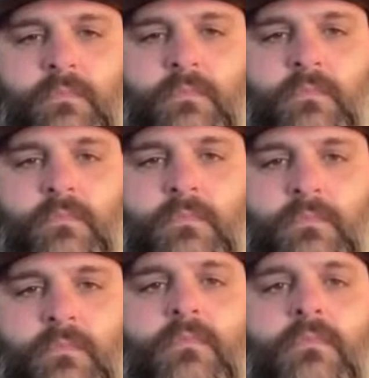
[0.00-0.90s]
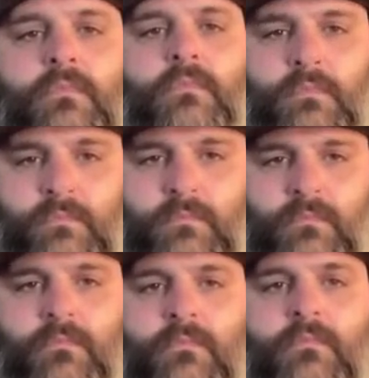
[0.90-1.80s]

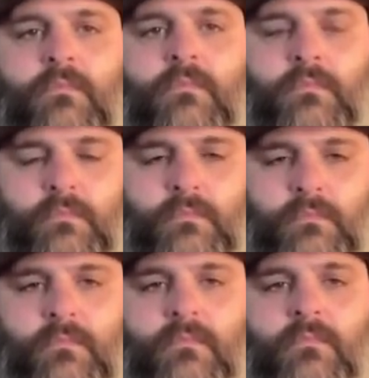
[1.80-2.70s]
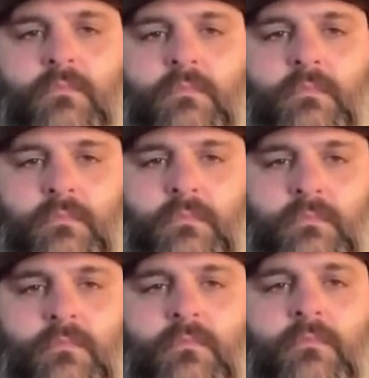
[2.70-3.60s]

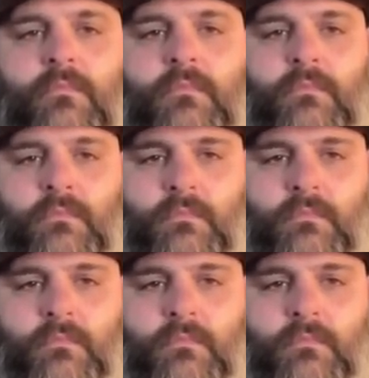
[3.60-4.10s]
(silent)